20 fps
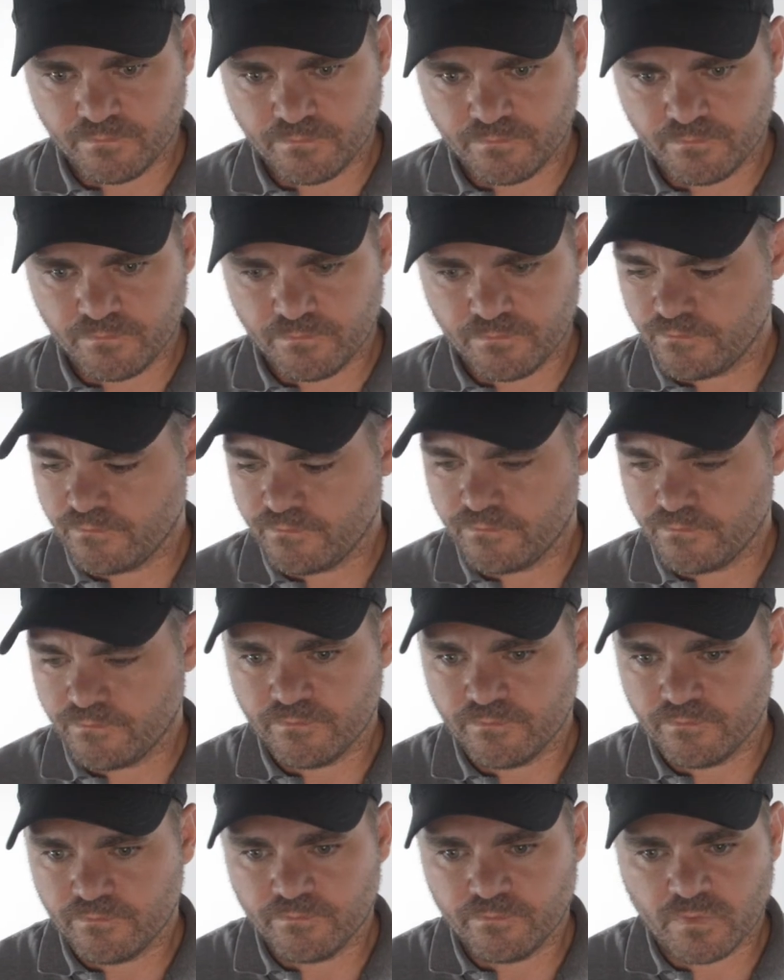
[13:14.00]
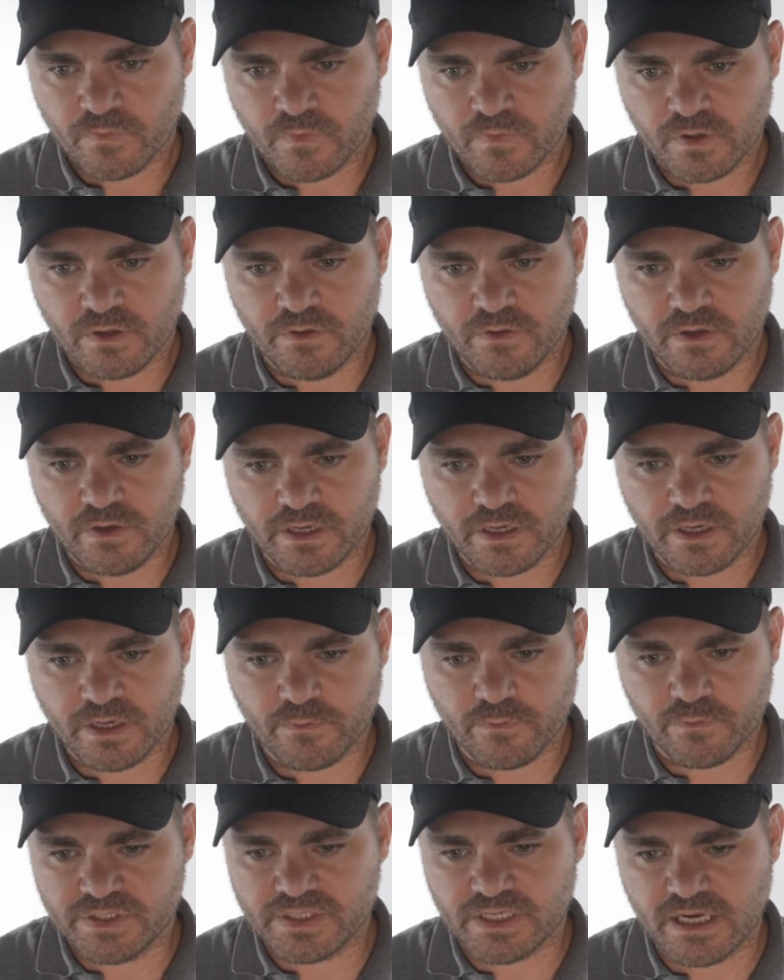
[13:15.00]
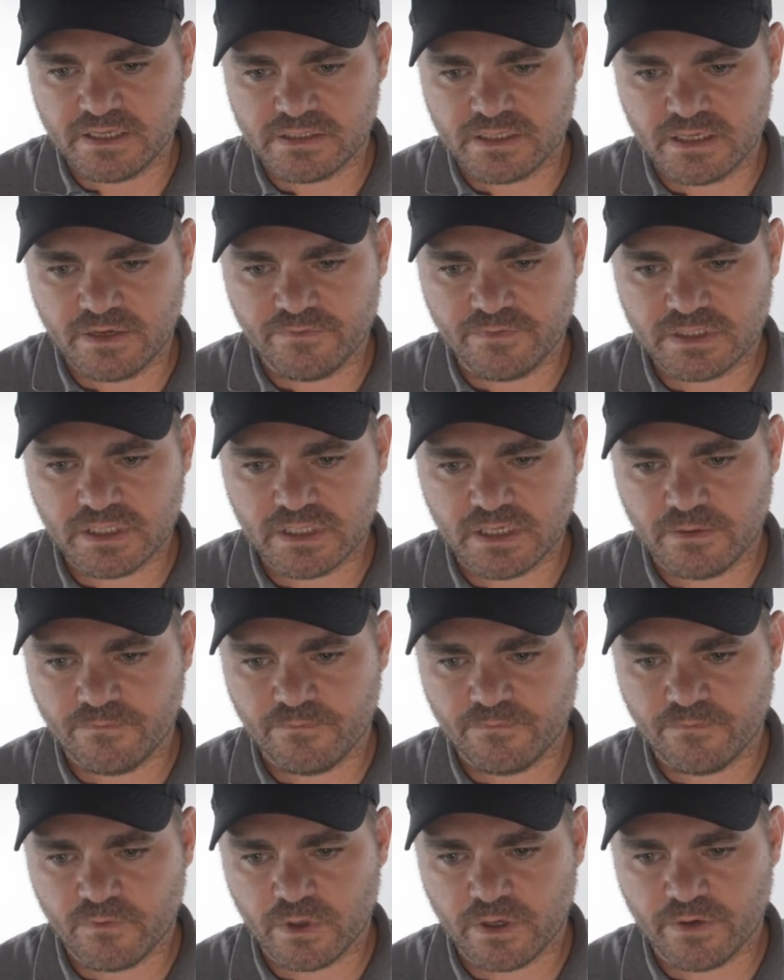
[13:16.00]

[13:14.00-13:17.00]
And then I got to resize it every time for whatever reason.